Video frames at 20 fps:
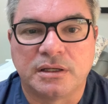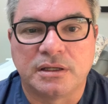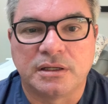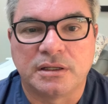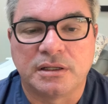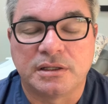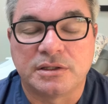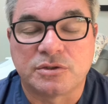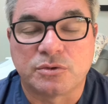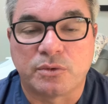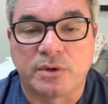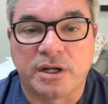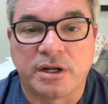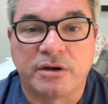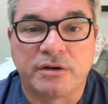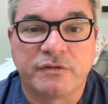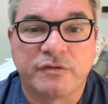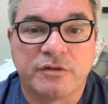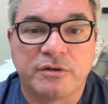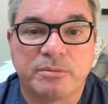it's
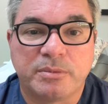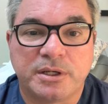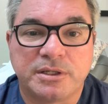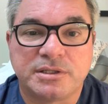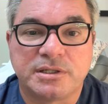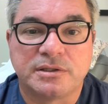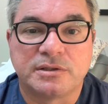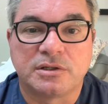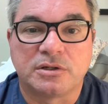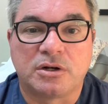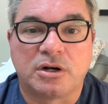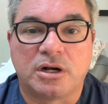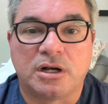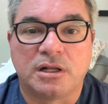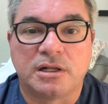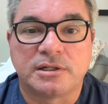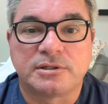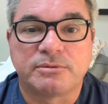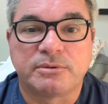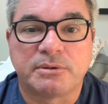rare for patients to call
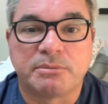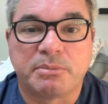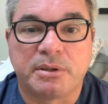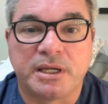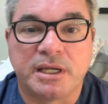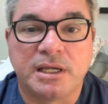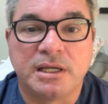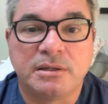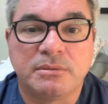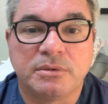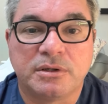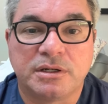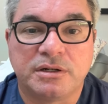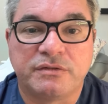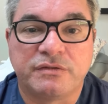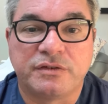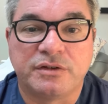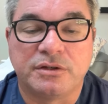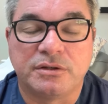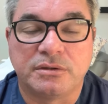us with pain, but
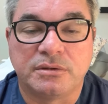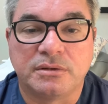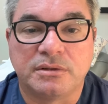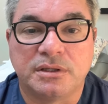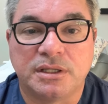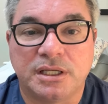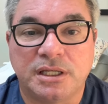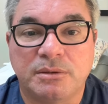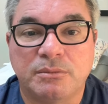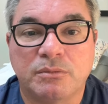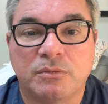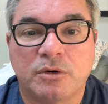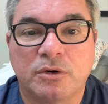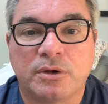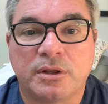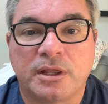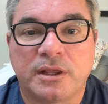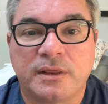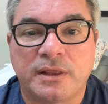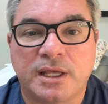if you need more
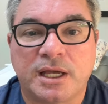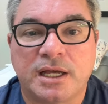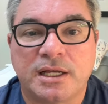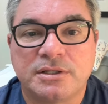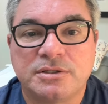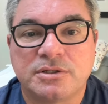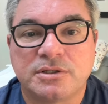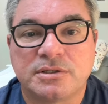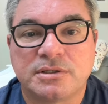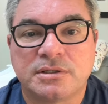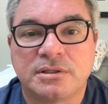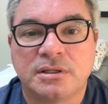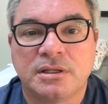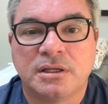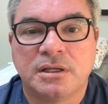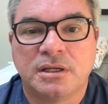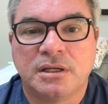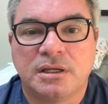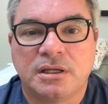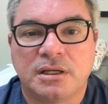than that, just
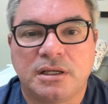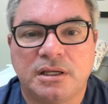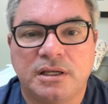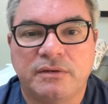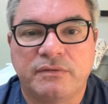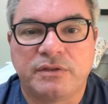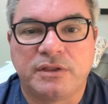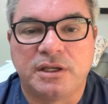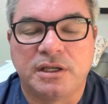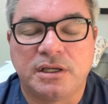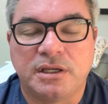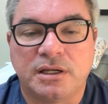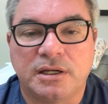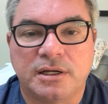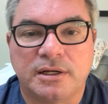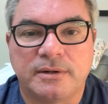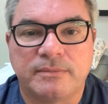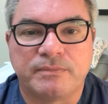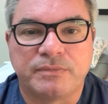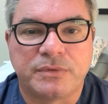give the
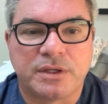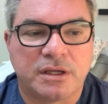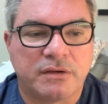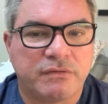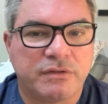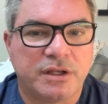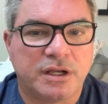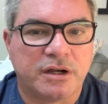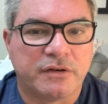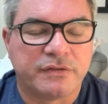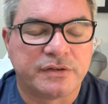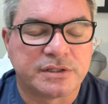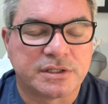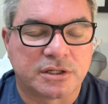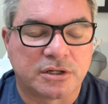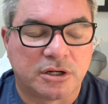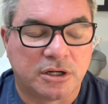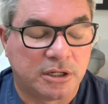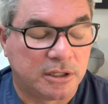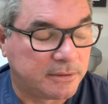office a
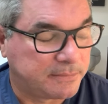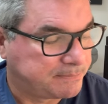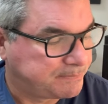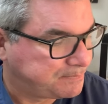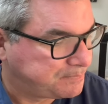call.